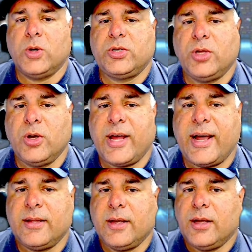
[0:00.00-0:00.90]
you do
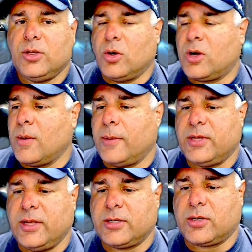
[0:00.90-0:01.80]
that, you'll come up
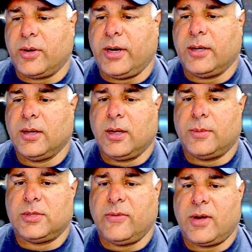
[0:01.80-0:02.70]
to this screen.
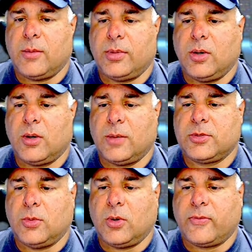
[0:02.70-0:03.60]
Let's see if I can blow it up
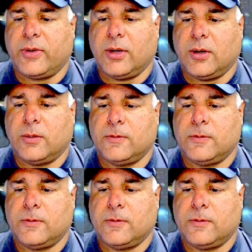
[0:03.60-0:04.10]
some more for y'all.